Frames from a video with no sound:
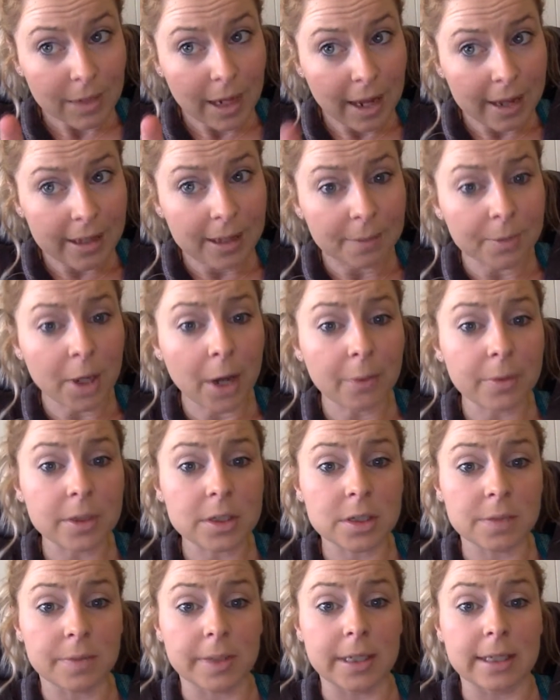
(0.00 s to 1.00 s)
I am going
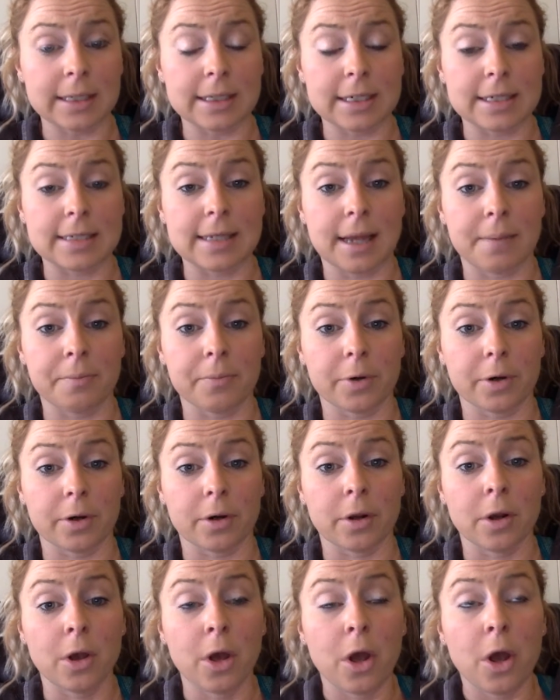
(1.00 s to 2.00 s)
to be in
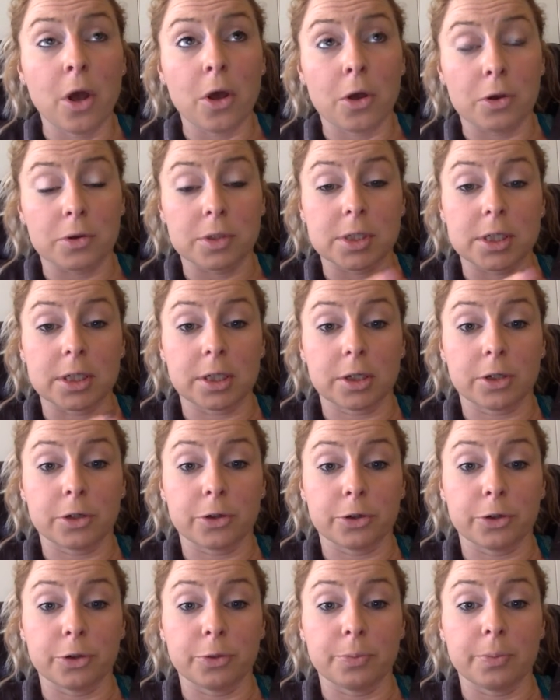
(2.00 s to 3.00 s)
December hosting a
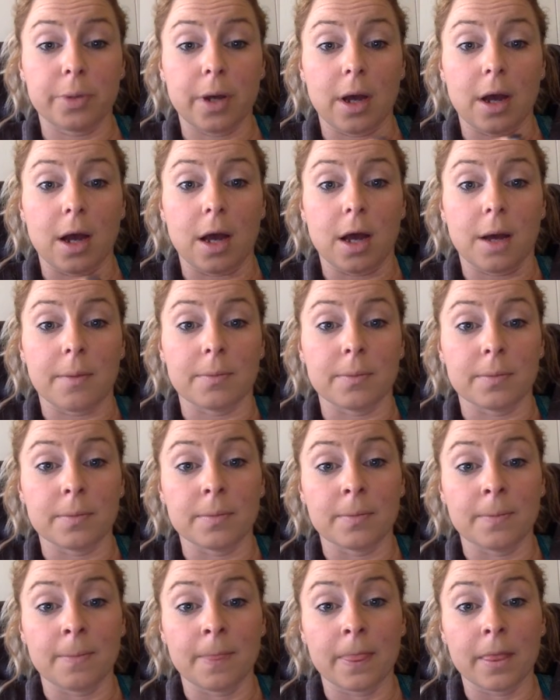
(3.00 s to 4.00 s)
group. Um,
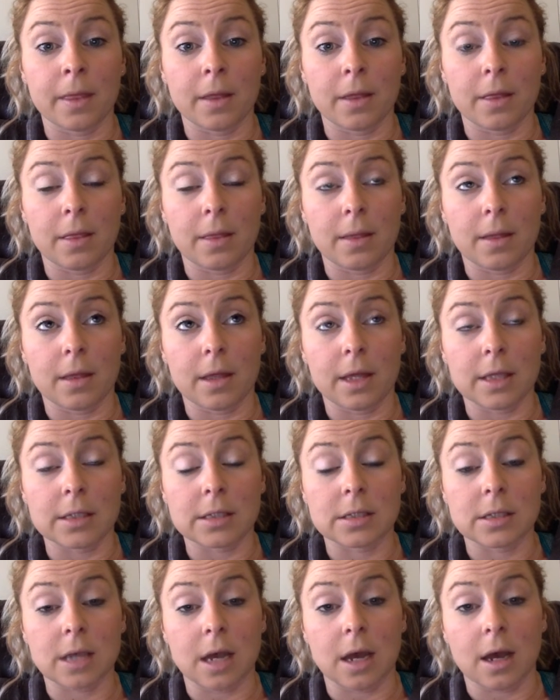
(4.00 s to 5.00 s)

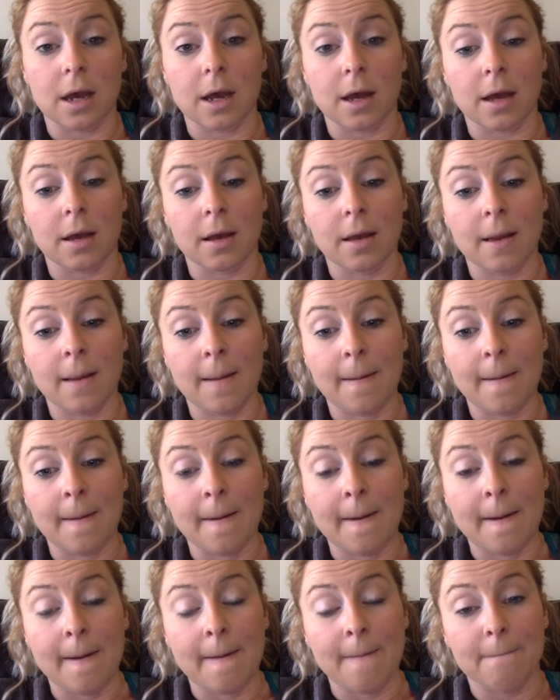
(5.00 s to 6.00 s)
it's a uh,
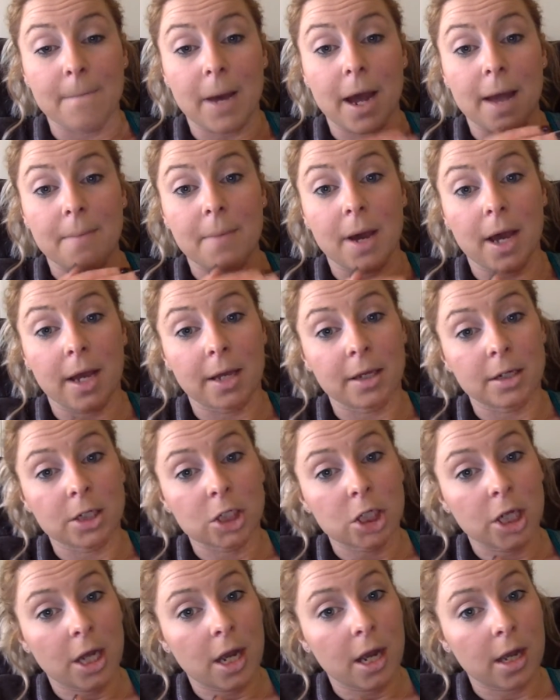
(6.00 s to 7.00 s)
My Mind
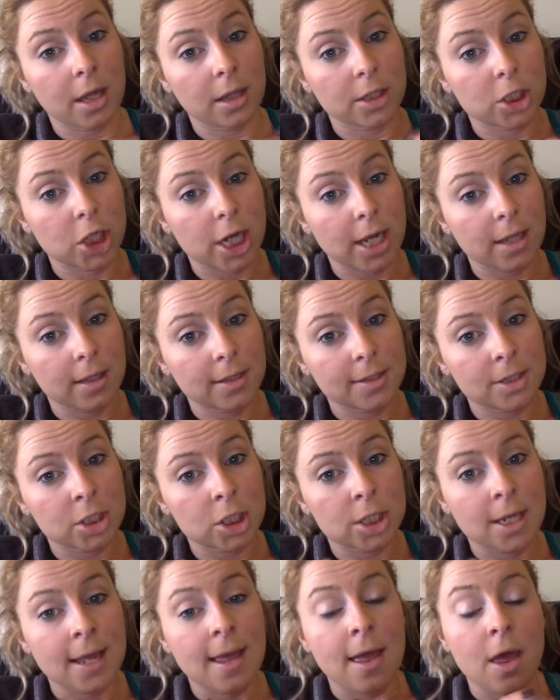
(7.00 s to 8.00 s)

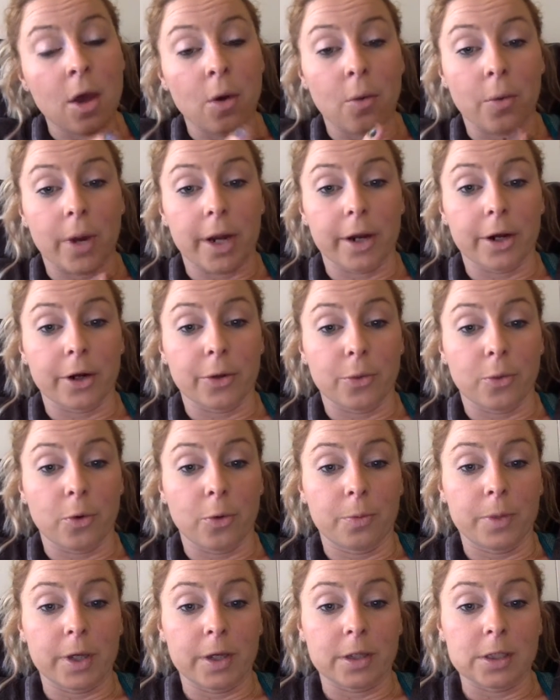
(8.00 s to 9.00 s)
Challenge where
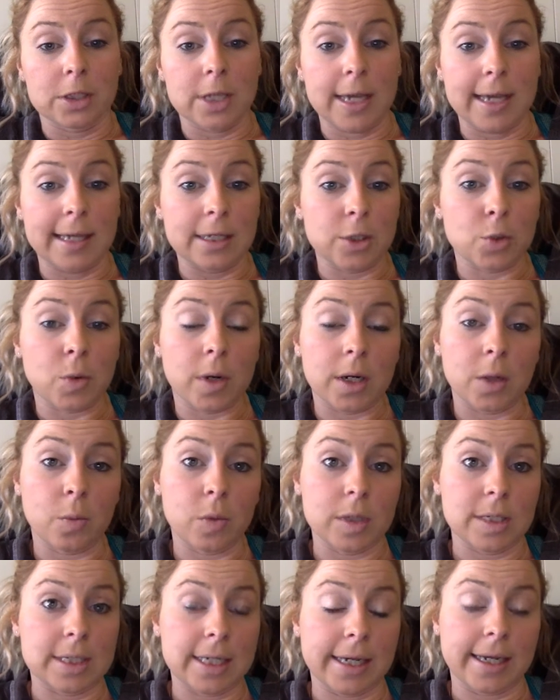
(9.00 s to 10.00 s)
we'll be taking
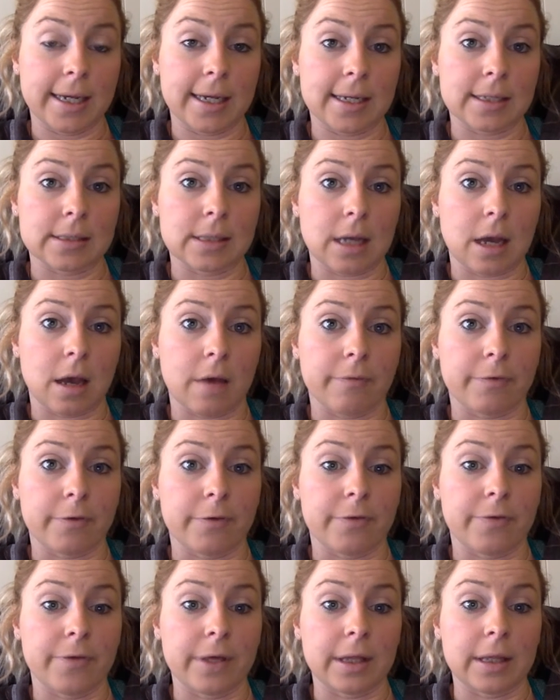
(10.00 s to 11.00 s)
21 days of oh,
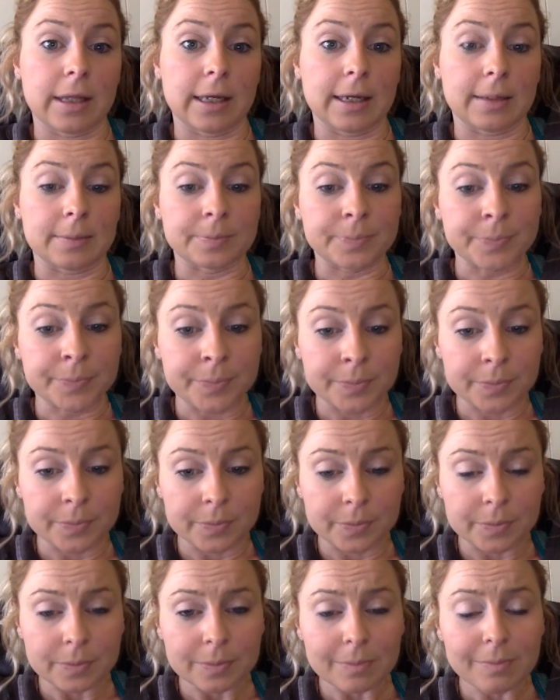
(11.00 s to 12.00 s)
fulfilling
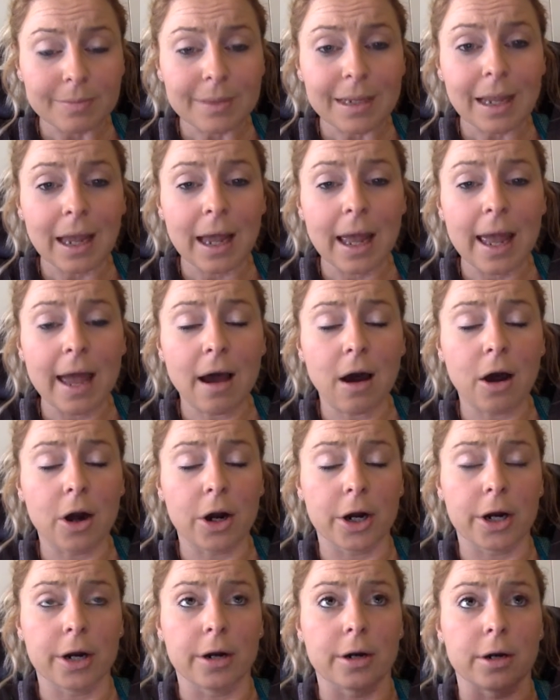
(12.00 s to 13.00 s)

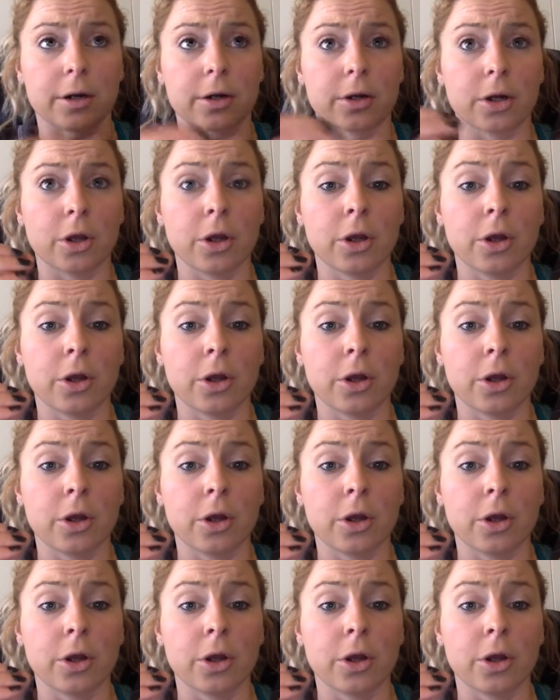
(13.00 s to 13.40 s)
our